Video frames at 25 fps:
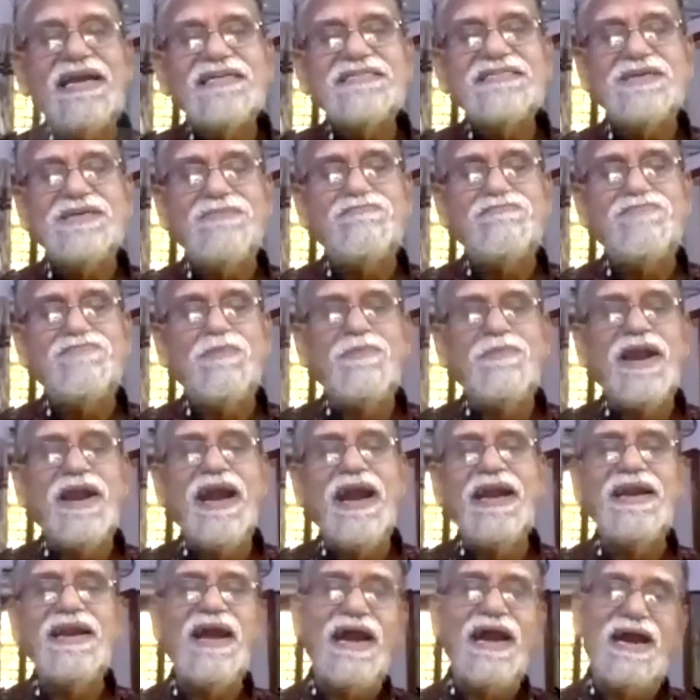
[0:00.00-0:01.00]
of
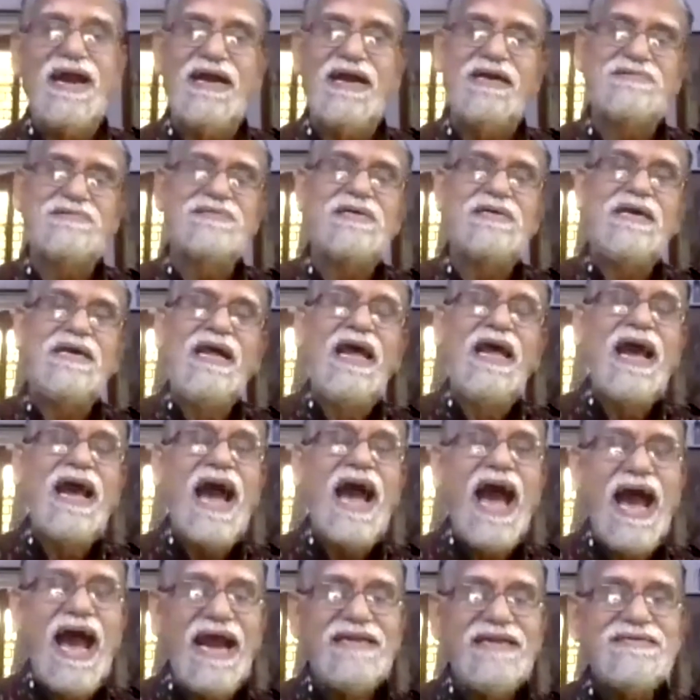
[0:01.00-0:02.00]
propaganda.
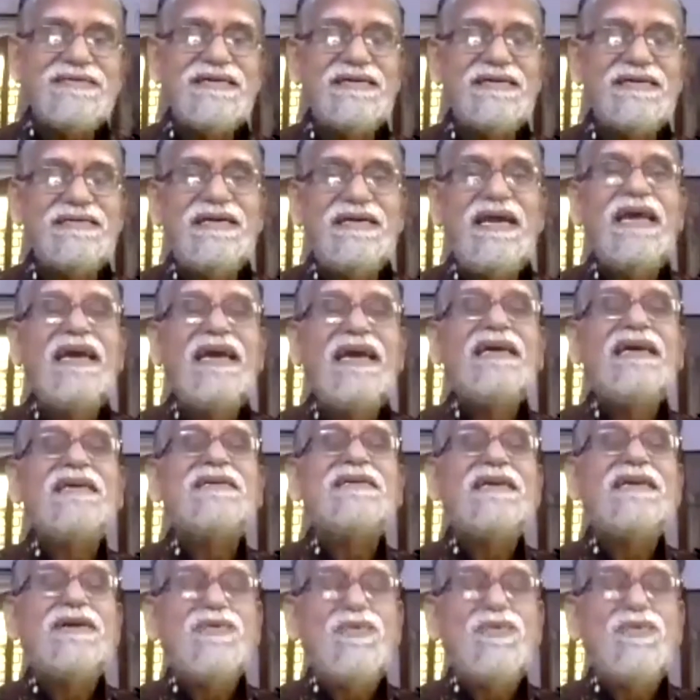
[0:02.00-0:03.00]
And
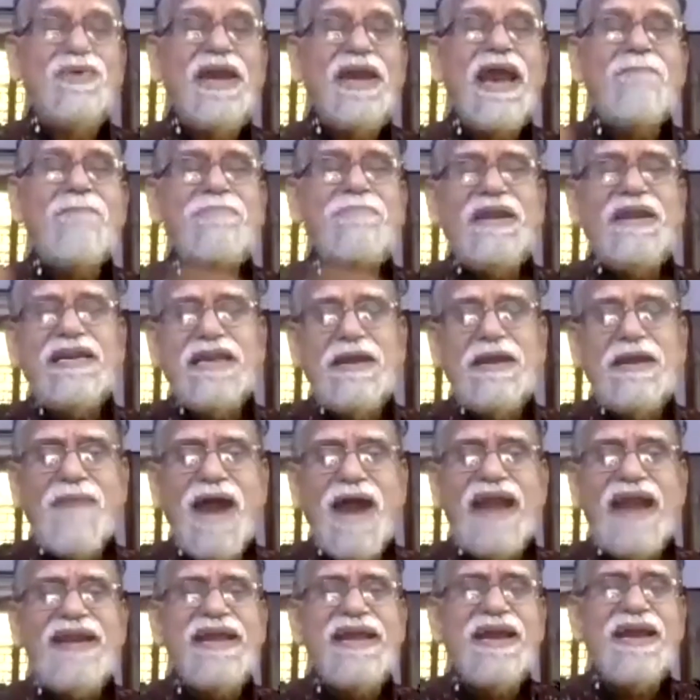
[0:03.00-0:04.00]
we have been
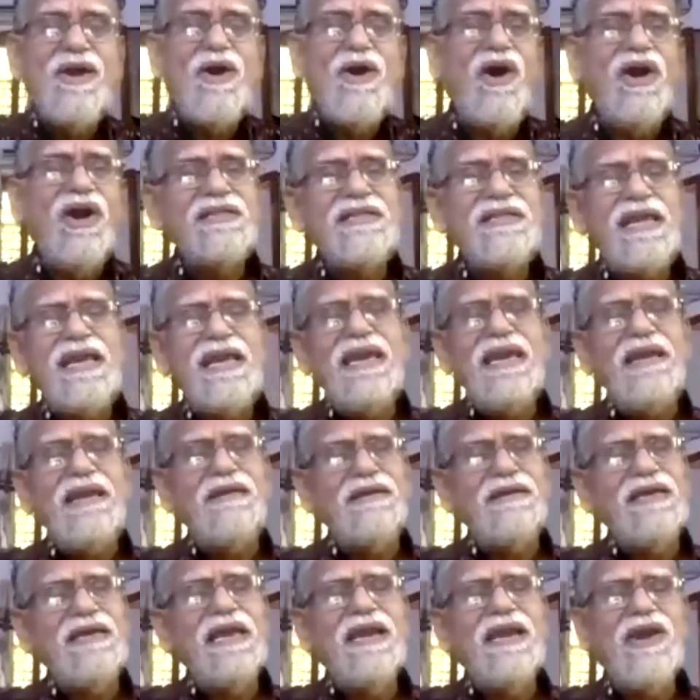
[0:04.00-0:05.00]
demanding, all the
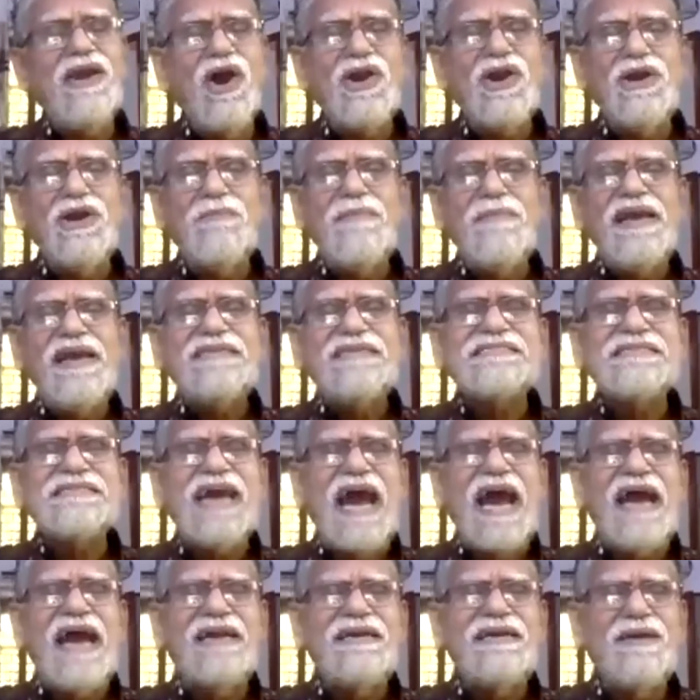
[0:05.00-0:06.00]
economists
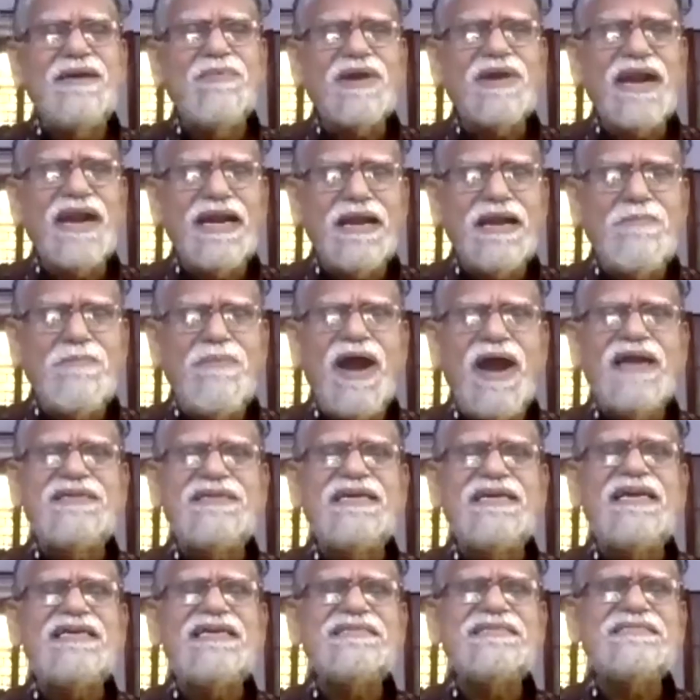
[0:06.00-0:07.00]
and democratic
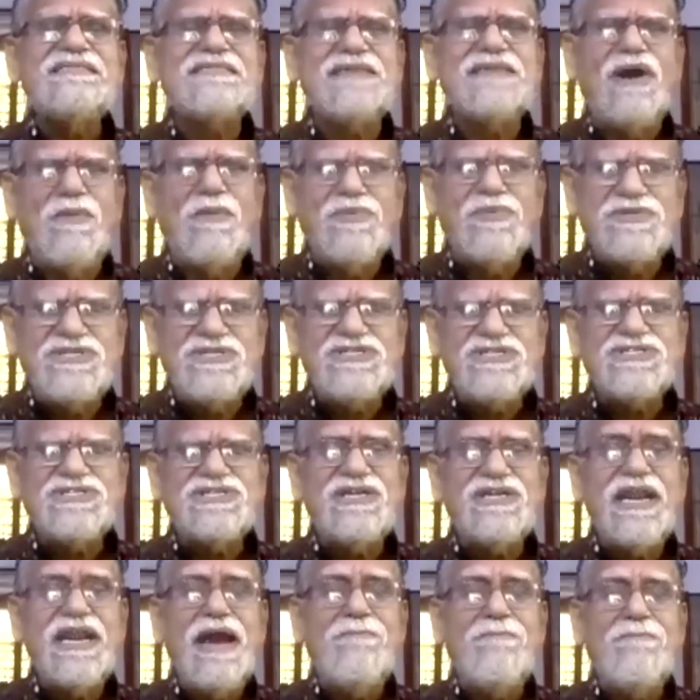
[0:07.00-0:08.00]
parties,
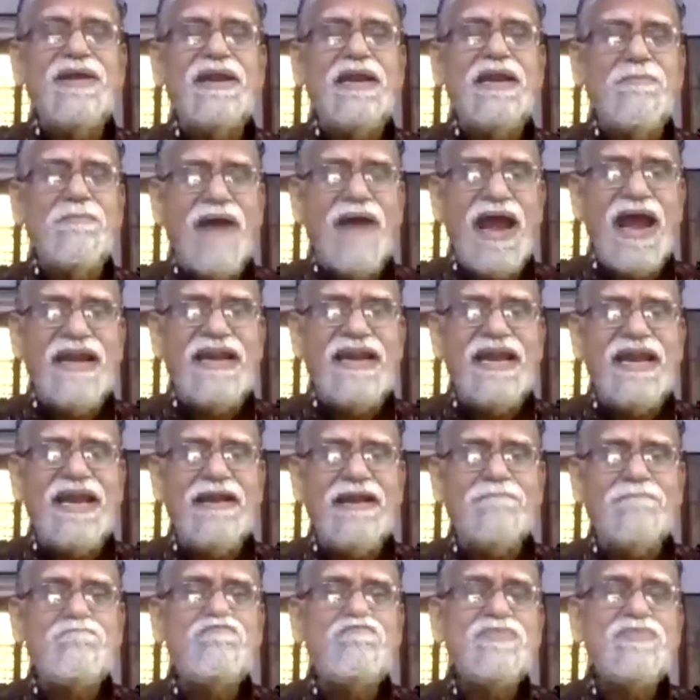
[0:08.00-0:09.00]
opposition have been
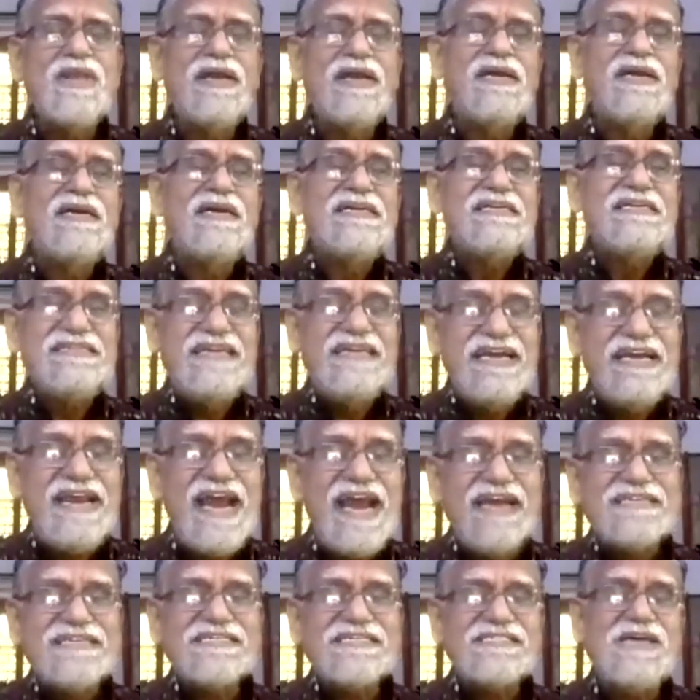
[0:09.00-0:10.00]
demanding
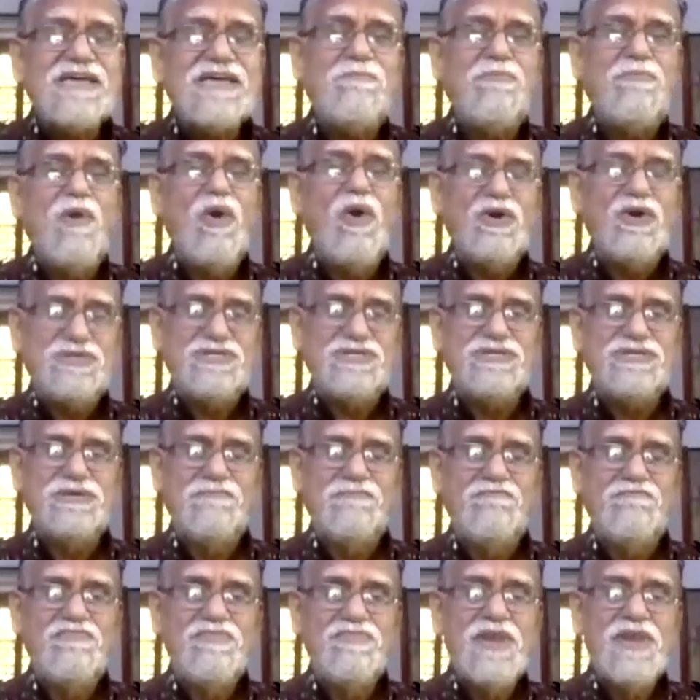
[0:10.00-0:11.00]
direct support,
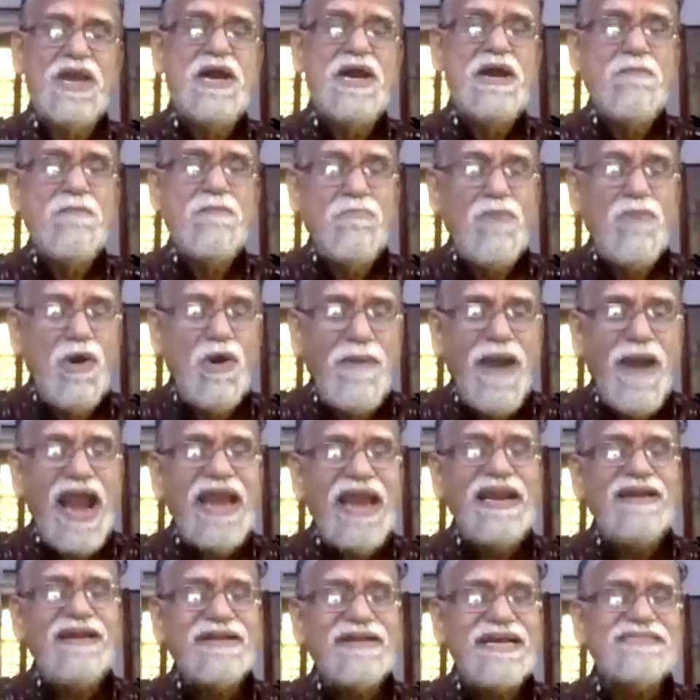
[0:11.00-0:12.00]

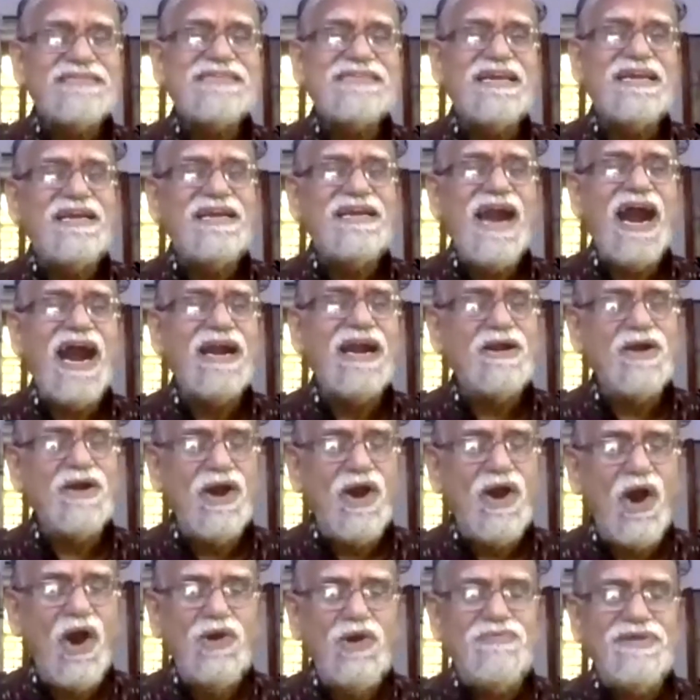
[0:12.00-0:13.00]
mobile ration card
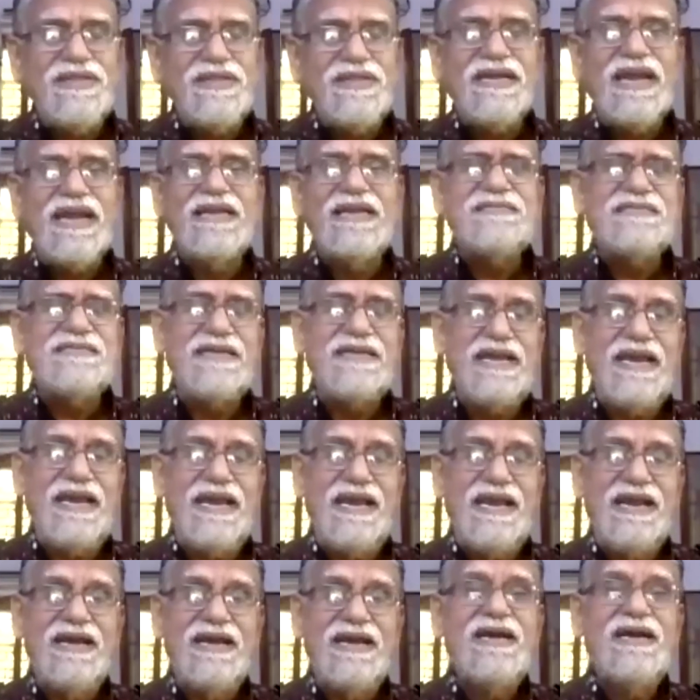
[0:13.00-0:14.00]
all over the country.
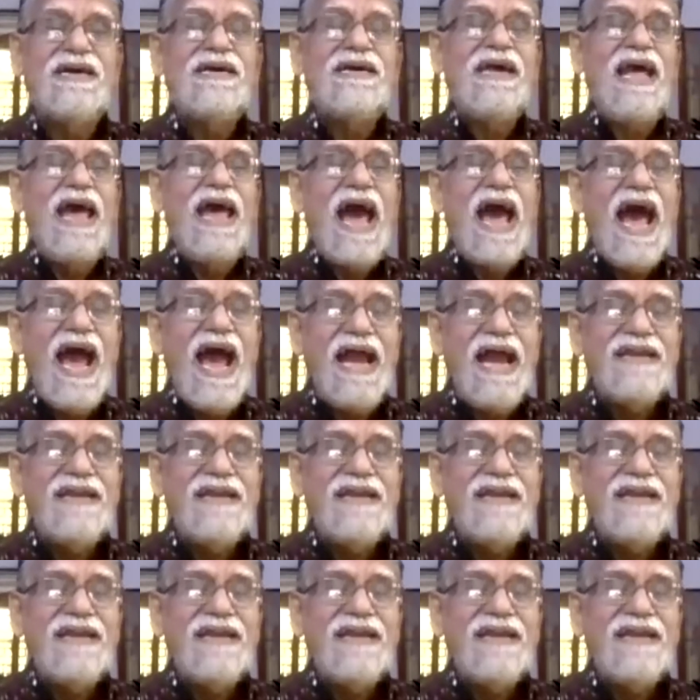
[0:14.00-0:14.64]
And